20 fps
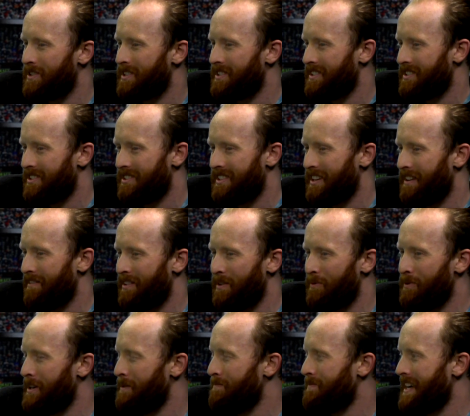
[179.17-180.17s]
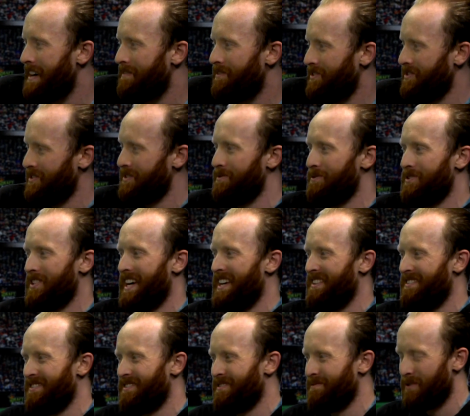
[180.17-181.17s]
because I just don't think Williams ever scores
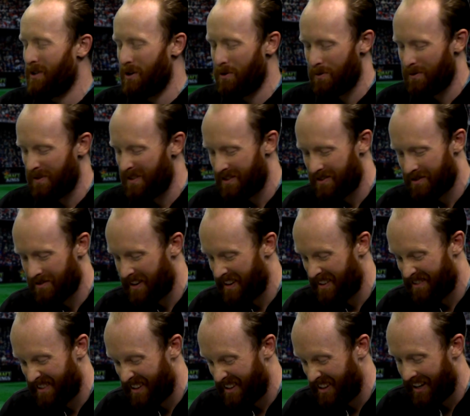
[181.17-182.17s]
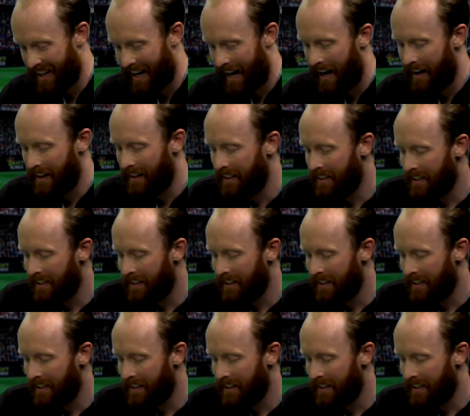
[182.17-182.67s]
headers from corners or anything like that.